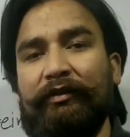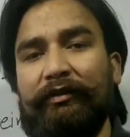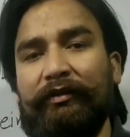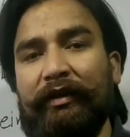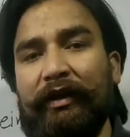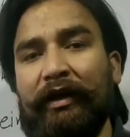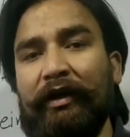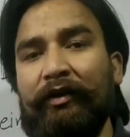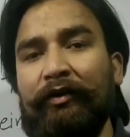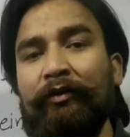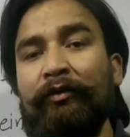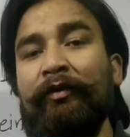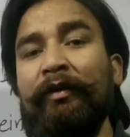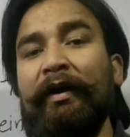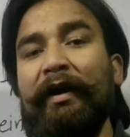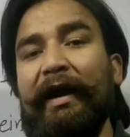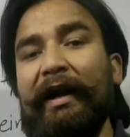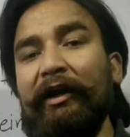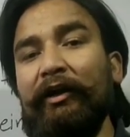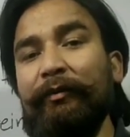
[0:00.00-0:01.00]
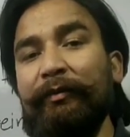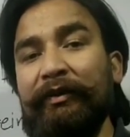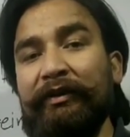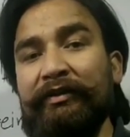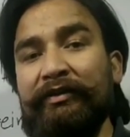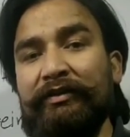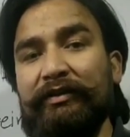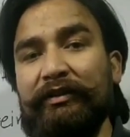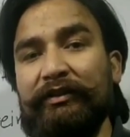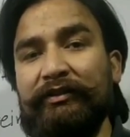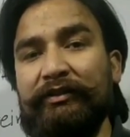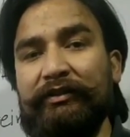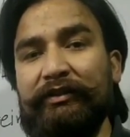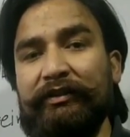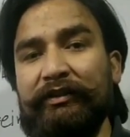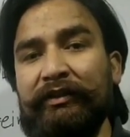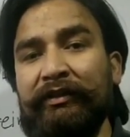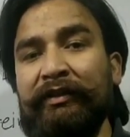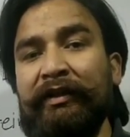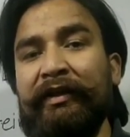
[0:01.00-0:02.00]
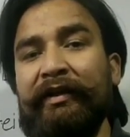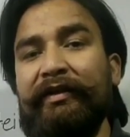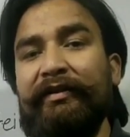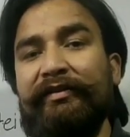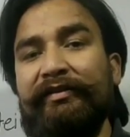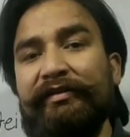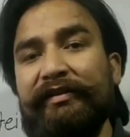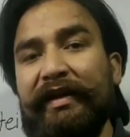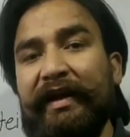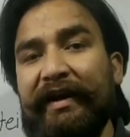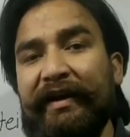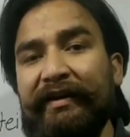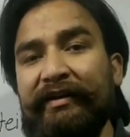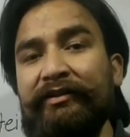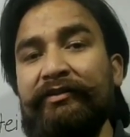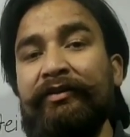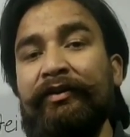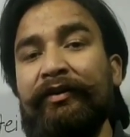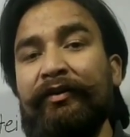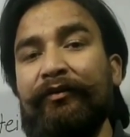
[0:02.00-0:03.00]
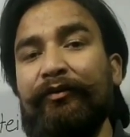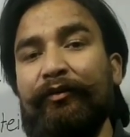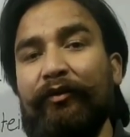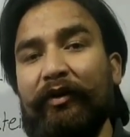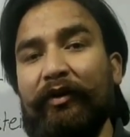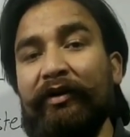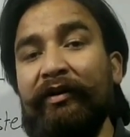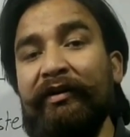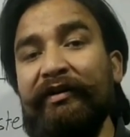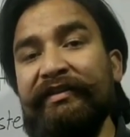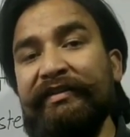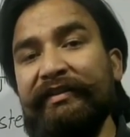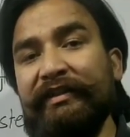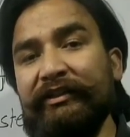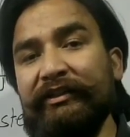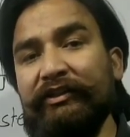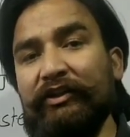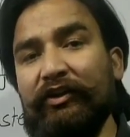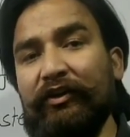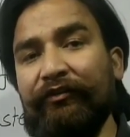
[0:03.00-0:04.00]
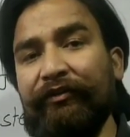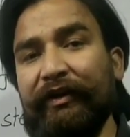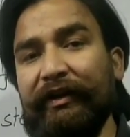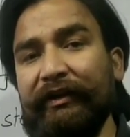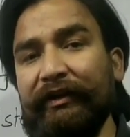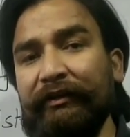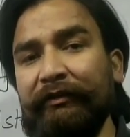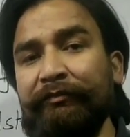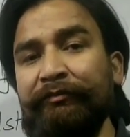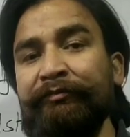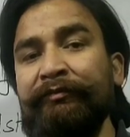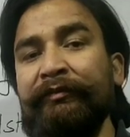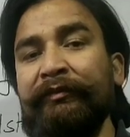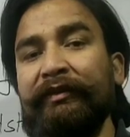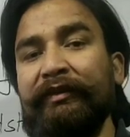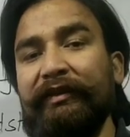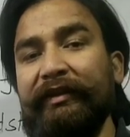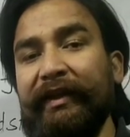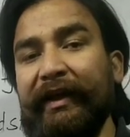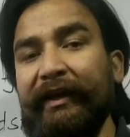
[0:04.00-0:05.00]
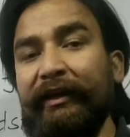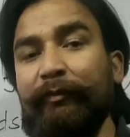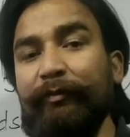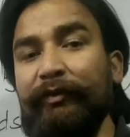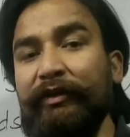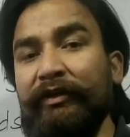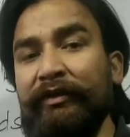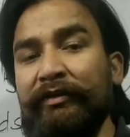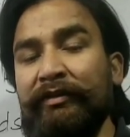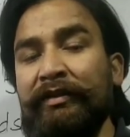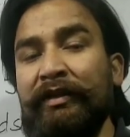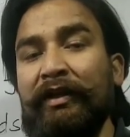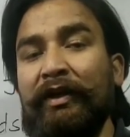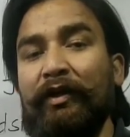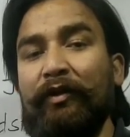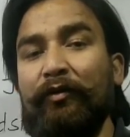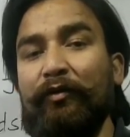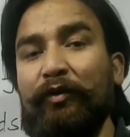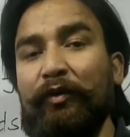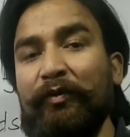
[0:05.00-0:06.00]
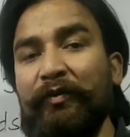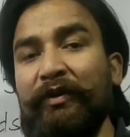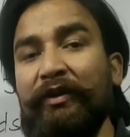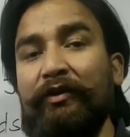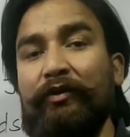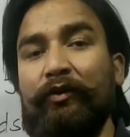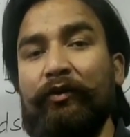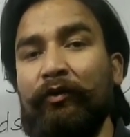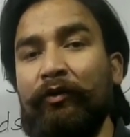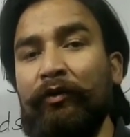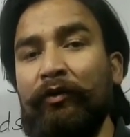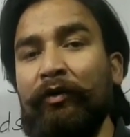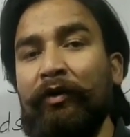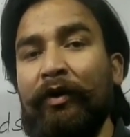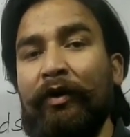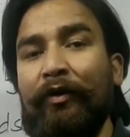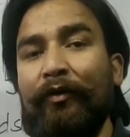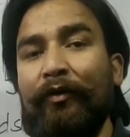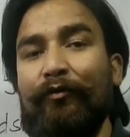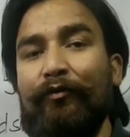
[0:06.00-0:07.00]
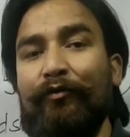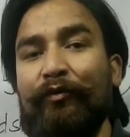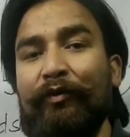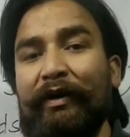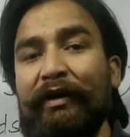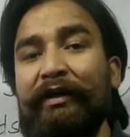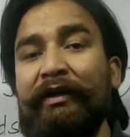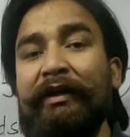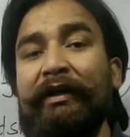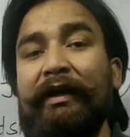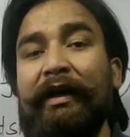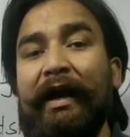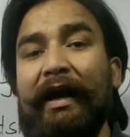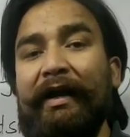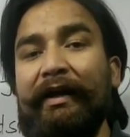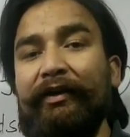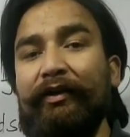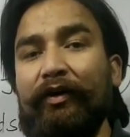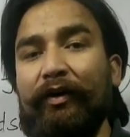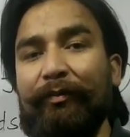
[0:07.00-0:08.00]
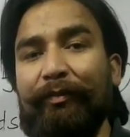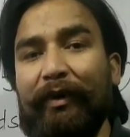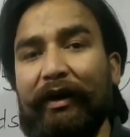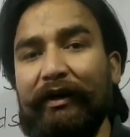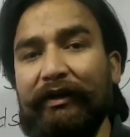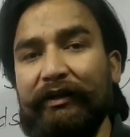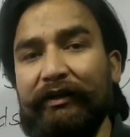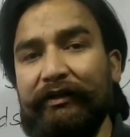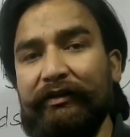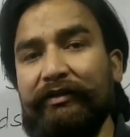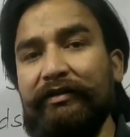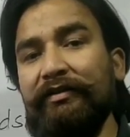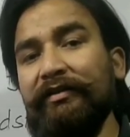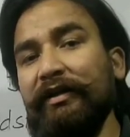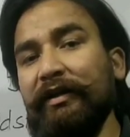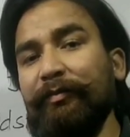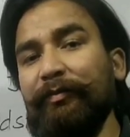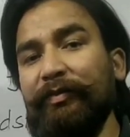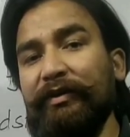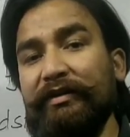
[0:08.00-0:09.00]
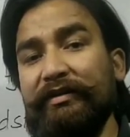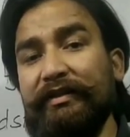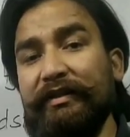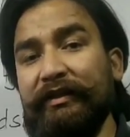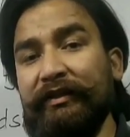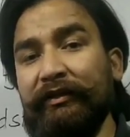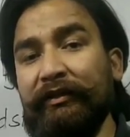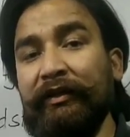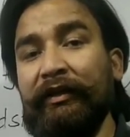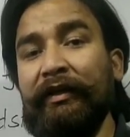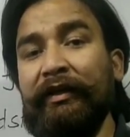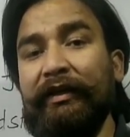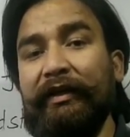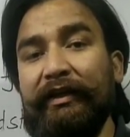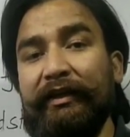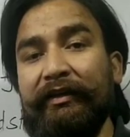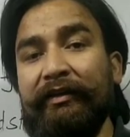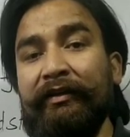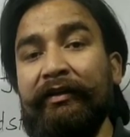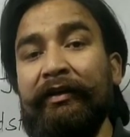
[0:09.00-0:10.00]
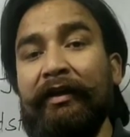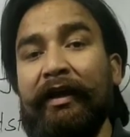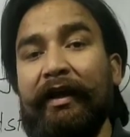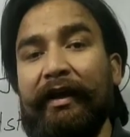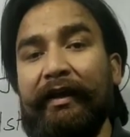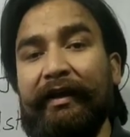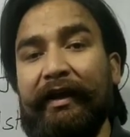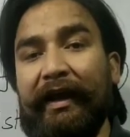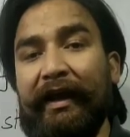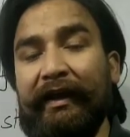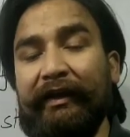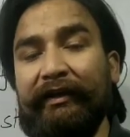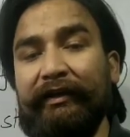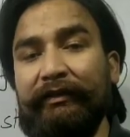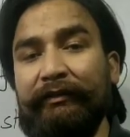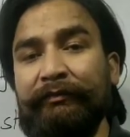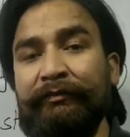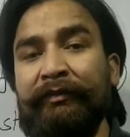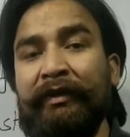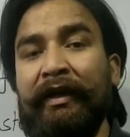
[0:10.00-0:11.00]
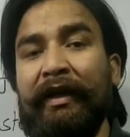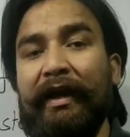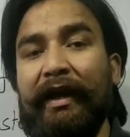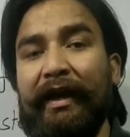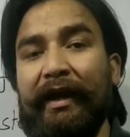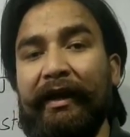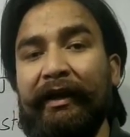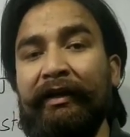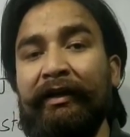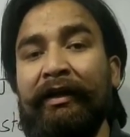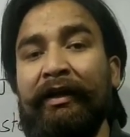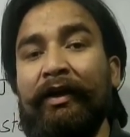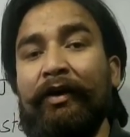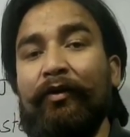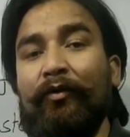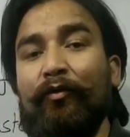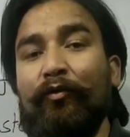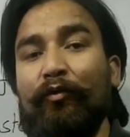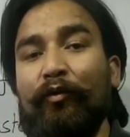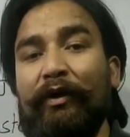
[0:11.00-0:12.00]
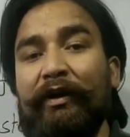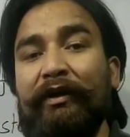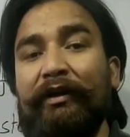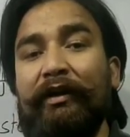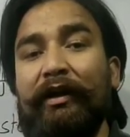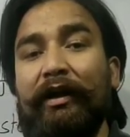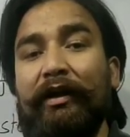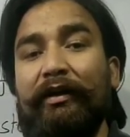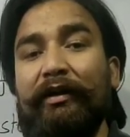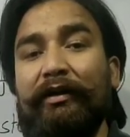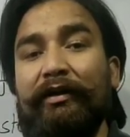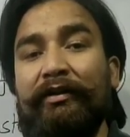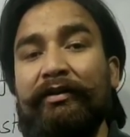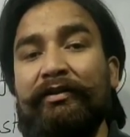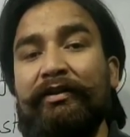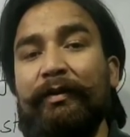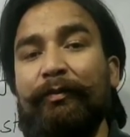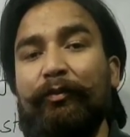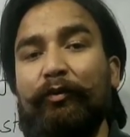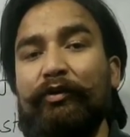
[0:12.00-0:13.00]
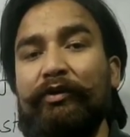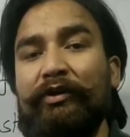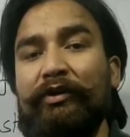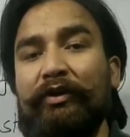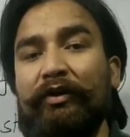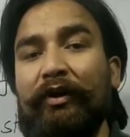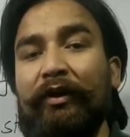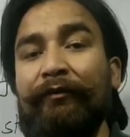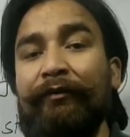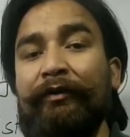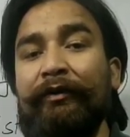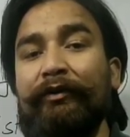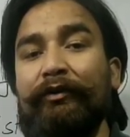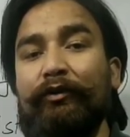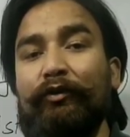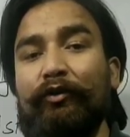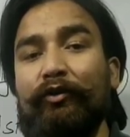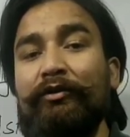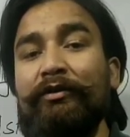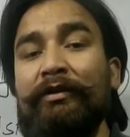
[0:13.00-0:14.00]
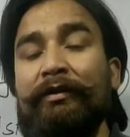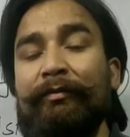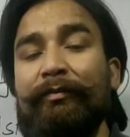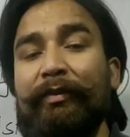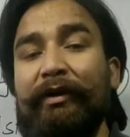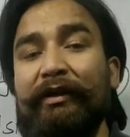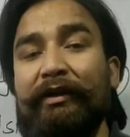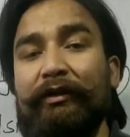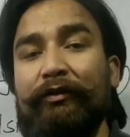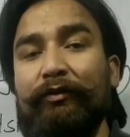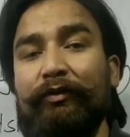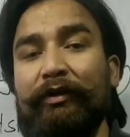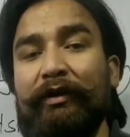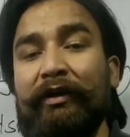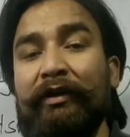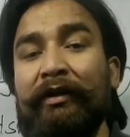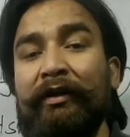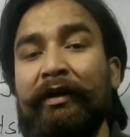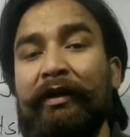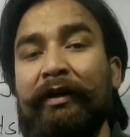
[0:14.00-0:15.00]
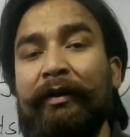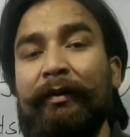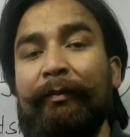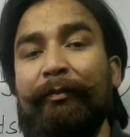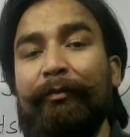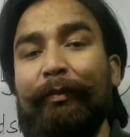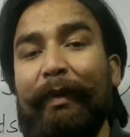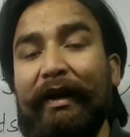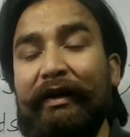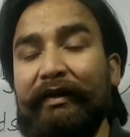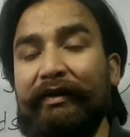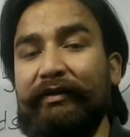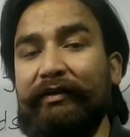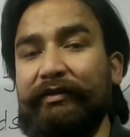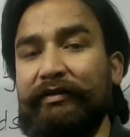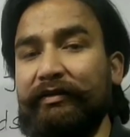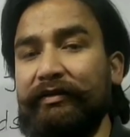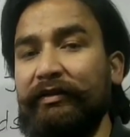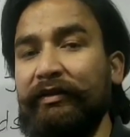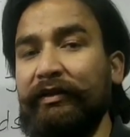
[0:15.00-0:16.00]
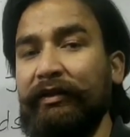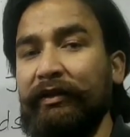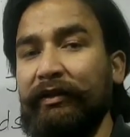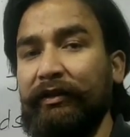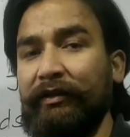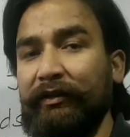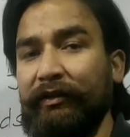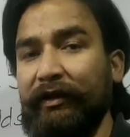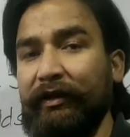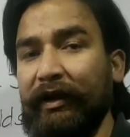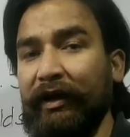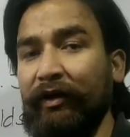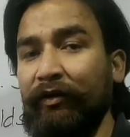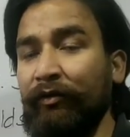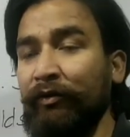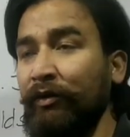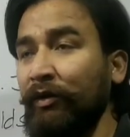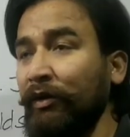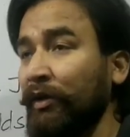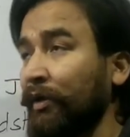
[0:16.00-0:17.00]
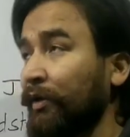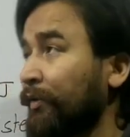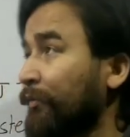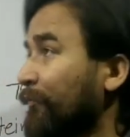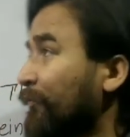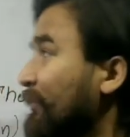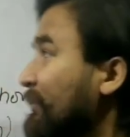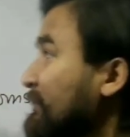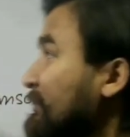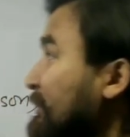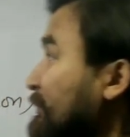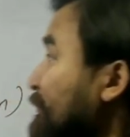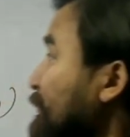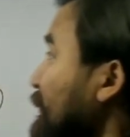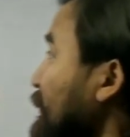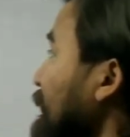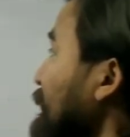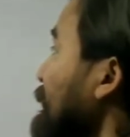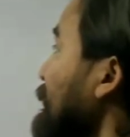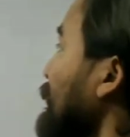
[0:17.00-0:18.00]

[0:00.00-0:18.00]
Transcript: Now, atomic structure stands for structure of atom. That means we will know what kind of particles are present in an atom and what is the position of those particular particles. Now, first of all,